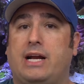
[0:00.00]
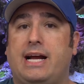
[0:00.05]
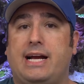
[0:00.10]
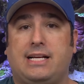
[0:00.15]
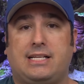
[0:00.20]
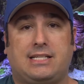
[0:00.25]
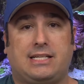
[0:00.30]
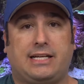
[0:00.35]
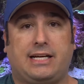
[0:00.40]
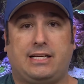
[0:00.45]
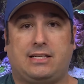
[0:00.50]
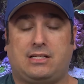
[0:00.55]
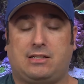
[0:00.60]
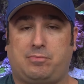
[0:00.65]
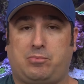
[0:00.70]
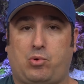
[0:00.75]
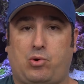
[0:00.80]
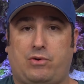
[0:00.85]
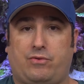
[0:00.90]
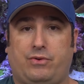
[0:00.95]
days to get
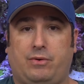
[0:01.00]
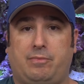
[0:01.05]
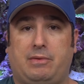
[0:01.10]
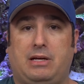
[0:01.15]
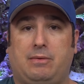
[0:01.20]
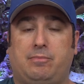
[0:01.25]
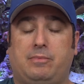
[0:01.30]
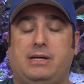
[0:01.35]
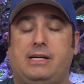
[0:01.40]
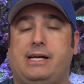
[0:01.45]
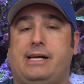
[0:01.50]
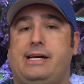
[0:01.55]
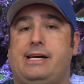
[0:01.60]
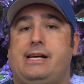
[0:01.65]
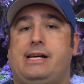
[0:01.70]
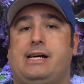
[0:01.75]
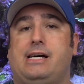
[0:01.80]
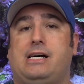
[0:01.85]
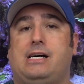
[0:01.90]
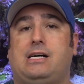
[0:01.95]
support from them.
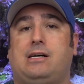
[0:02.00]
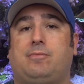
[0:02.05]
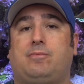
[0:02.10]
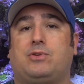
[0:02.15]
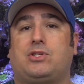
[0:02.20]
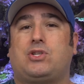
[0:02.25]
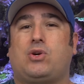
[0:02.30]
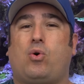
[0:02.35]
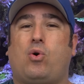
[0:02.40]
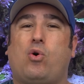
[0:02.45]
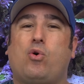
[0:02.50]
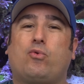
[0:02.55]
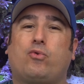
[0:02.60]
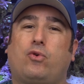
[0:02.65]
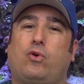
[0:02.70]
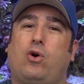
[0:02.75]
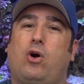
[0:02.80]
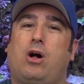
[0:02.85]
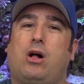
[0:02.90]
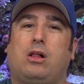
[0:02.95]
So
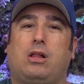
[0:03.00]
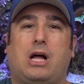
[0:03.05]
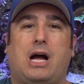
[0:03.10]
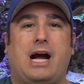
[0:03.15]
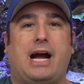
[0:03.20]
overall,